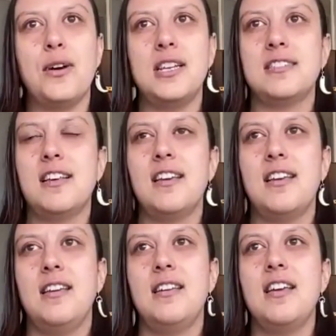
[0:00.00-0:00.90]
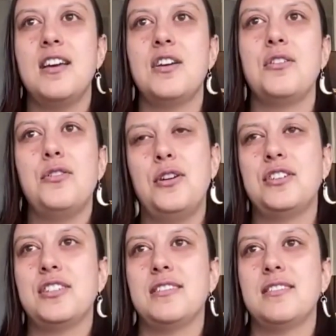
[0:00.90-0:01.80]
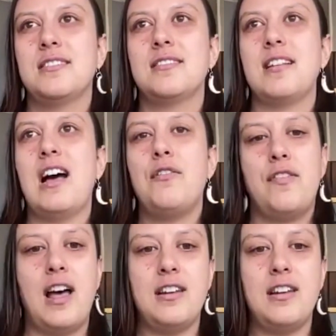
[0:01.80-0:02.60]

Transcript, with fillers: the ways that he nurtures our